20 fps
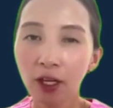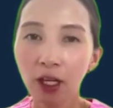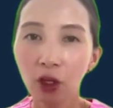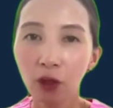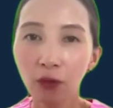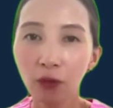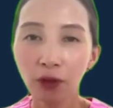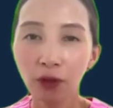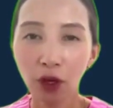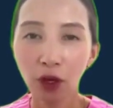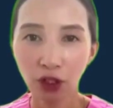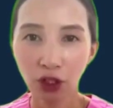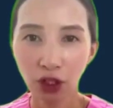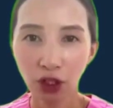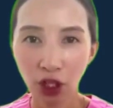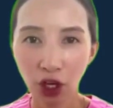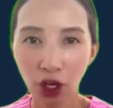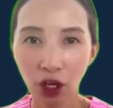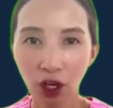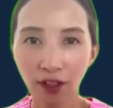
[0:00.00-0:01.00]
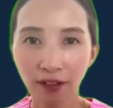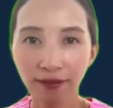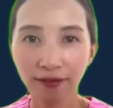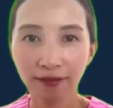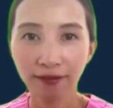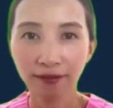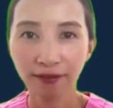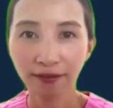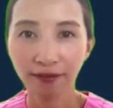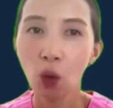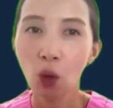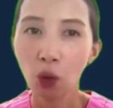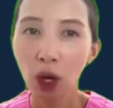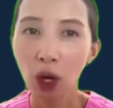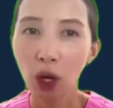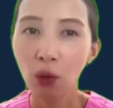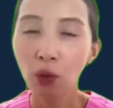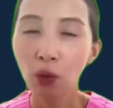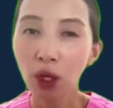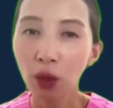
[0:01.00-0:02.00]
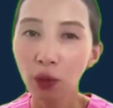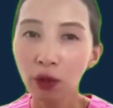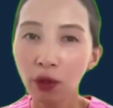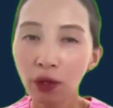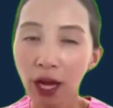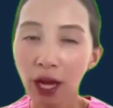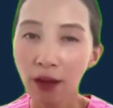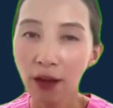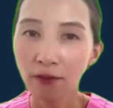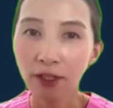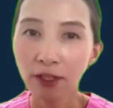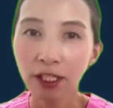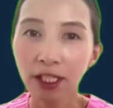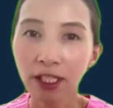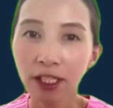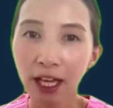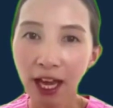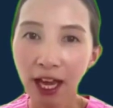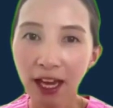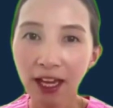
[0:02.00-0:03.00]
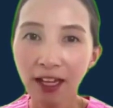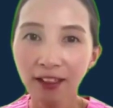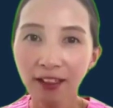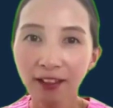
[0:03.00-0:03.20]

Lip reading: of concern. What we will cover today?